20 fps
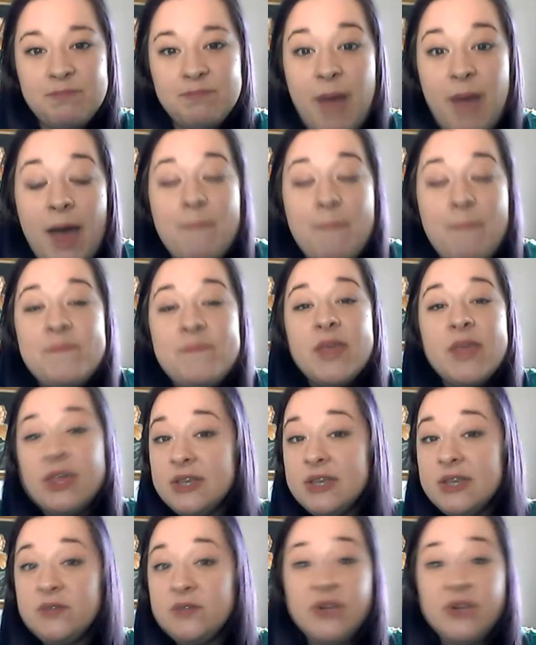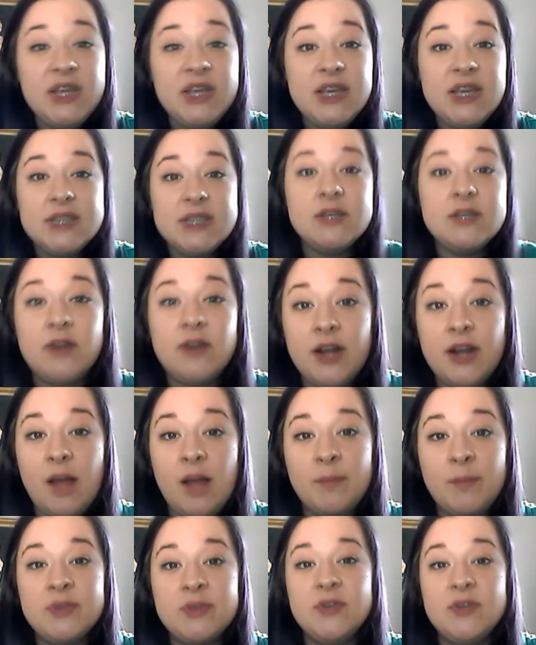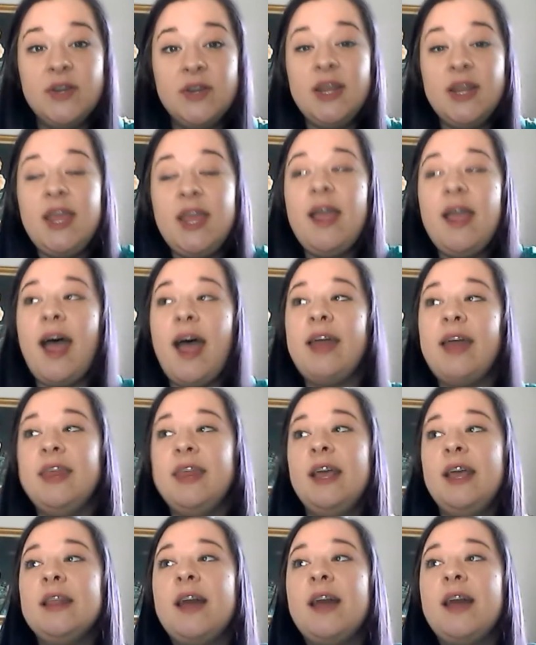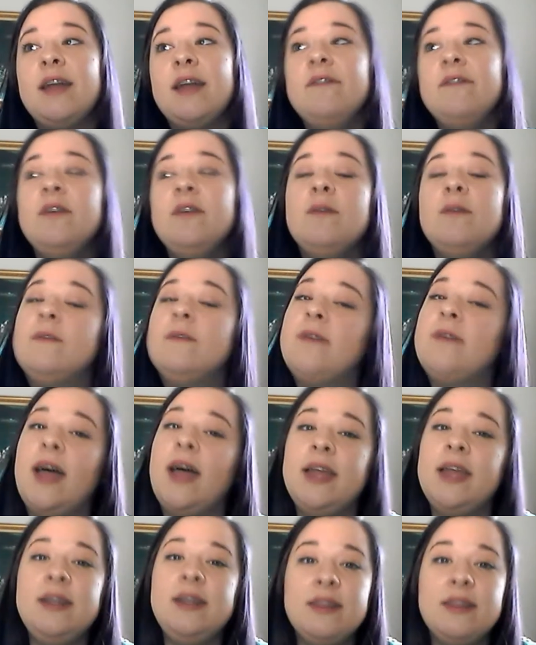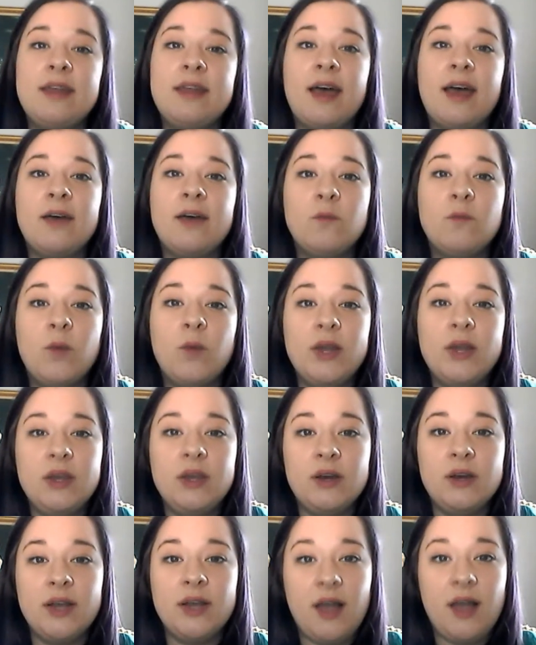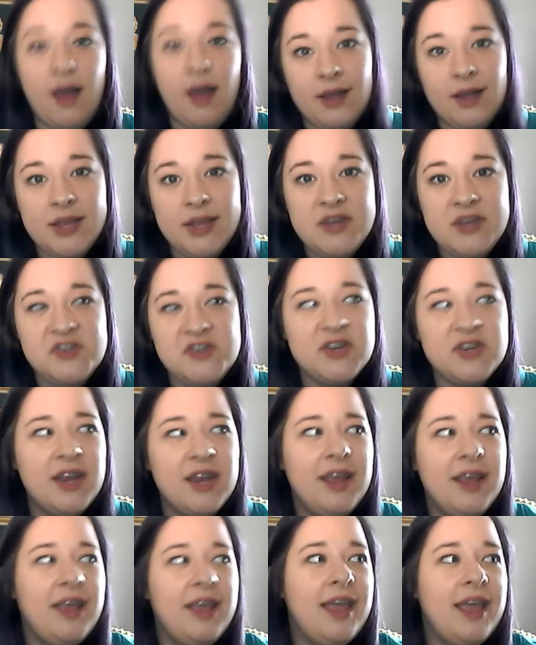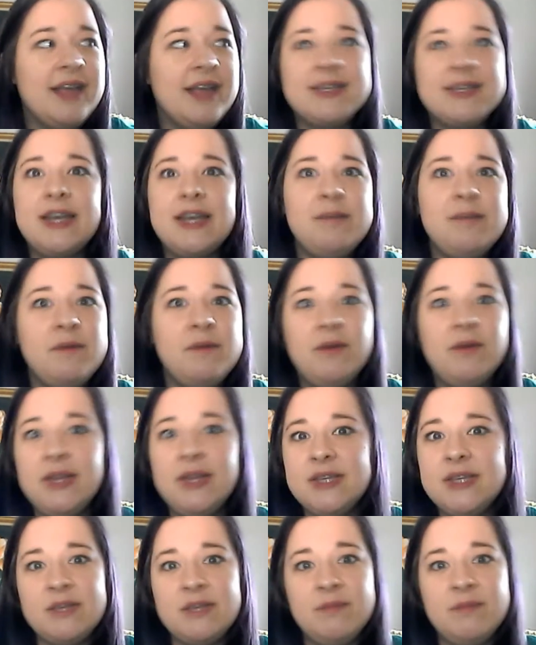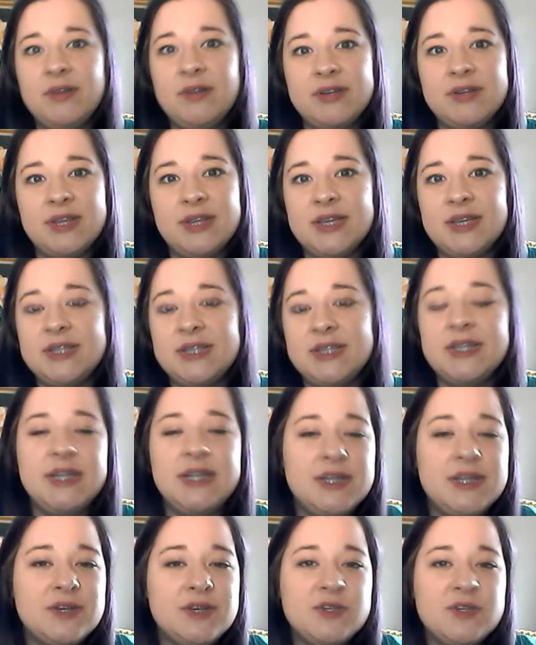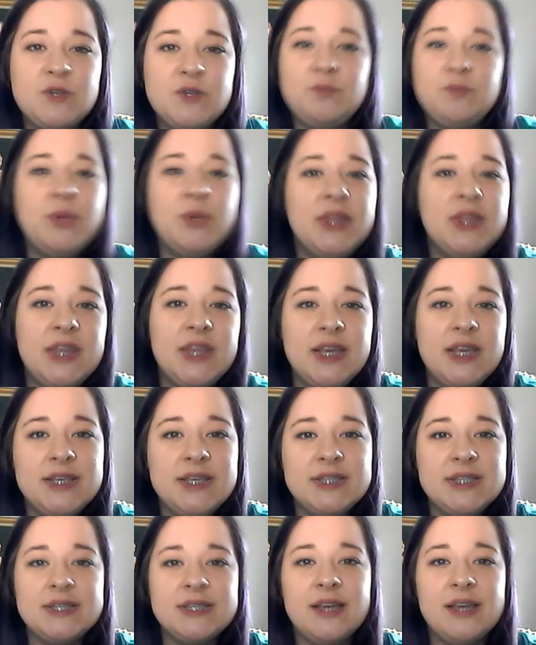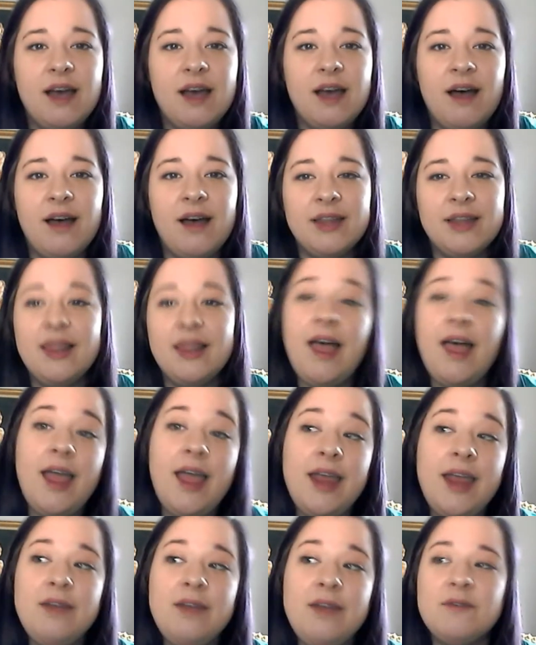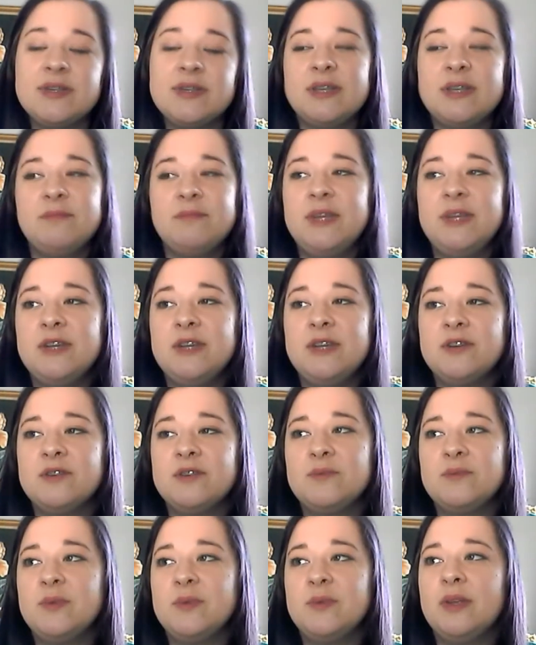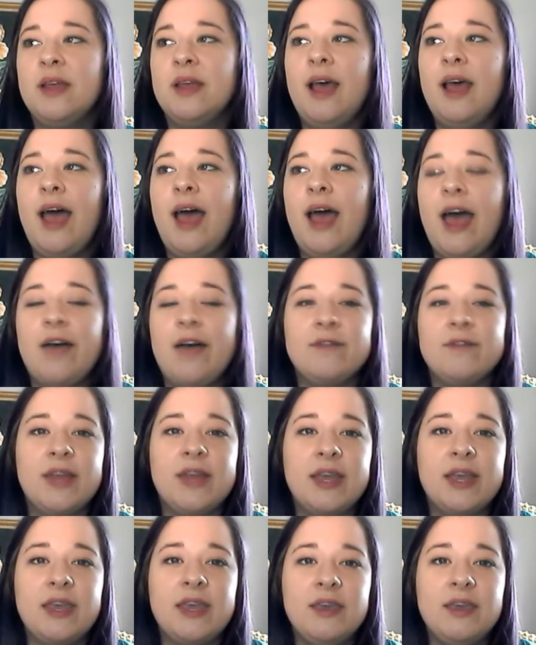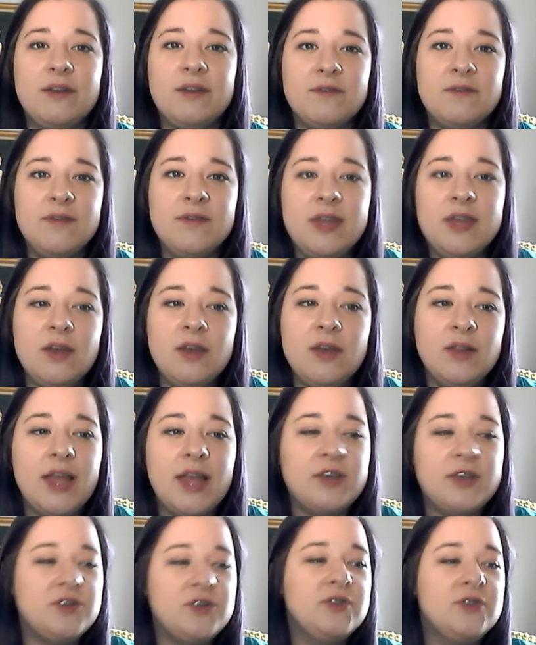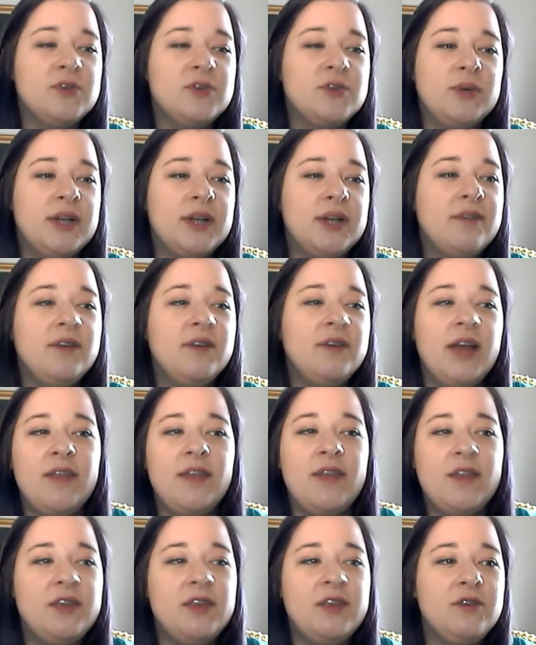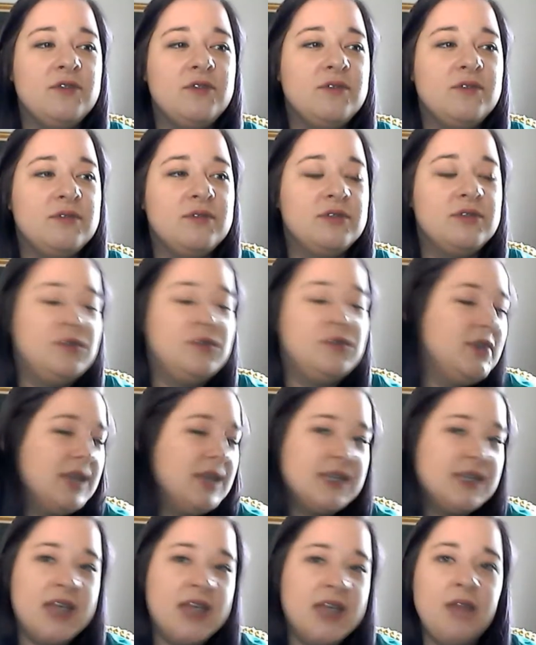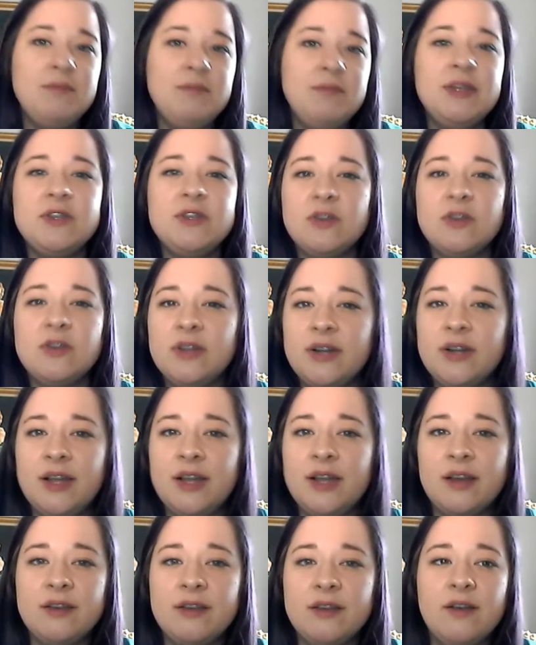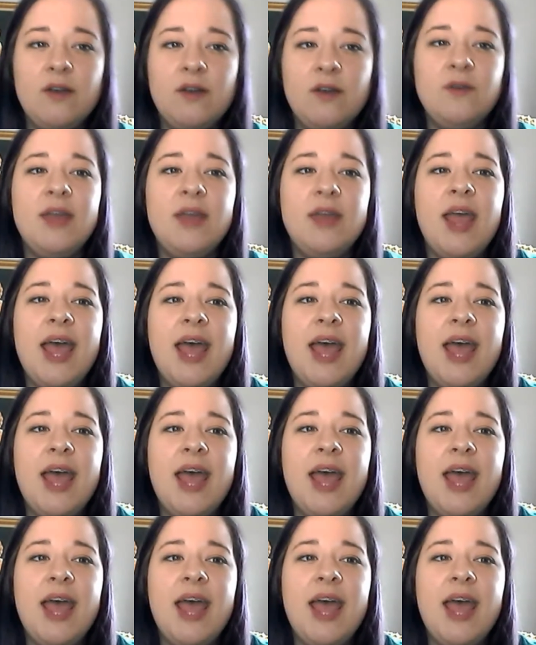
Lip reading: But this really is a great opportunity. I think a lot of you will find that when you're in college, it's going to be really similar to this. The teachers just put things online, or some teachers will have like, video lectures or whatever, and then you do the assignments, you're learning on your own.